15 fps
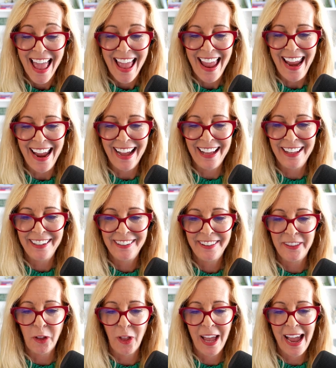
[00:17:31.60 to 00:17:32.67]
and
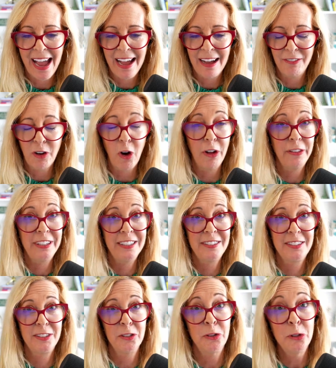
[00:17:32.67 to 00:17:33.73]
they'll have all
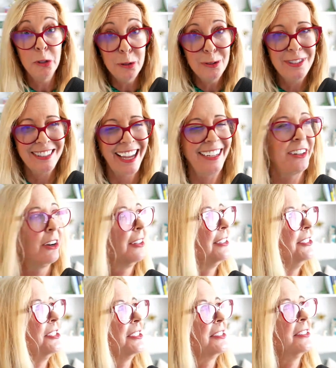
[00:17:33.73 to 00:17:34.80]
these new
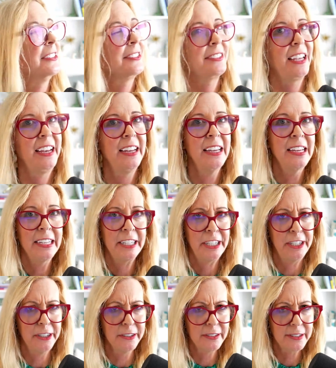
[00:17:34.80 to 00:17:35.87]
psychologists and they'll say,
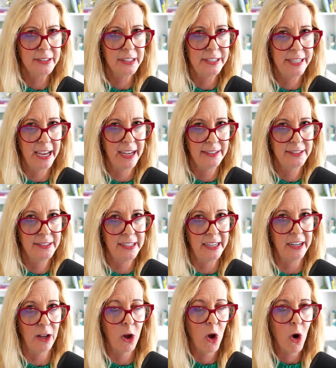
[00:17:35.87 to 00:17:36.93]
here's the test
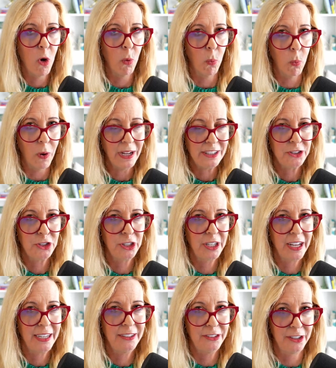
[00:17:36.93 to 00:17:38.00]
data. What should
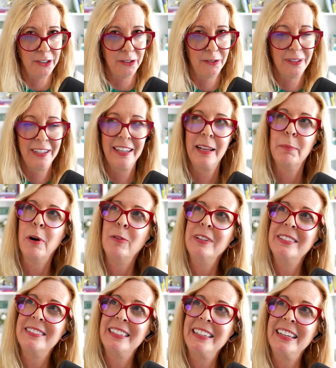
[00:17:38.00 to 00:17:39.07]
I do? And I'm
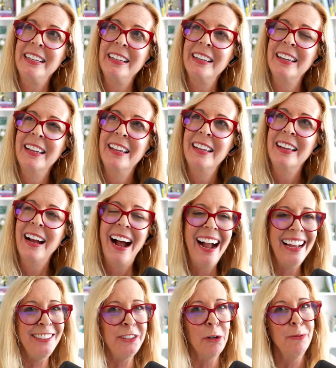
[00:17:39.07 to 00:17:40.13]
always thinking, I
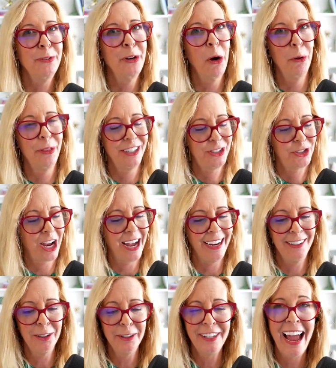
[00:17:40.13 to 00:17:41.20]
don't know the
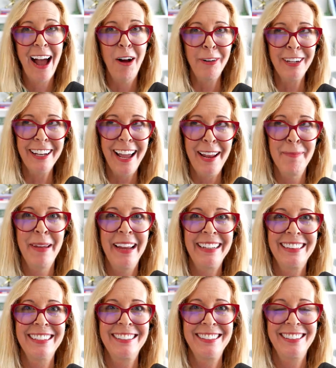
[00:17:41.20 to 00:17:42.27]
child. How could I make
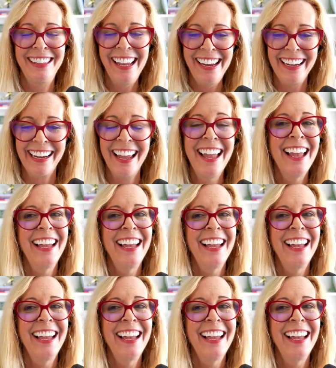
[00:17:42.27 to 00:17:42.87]
this thing?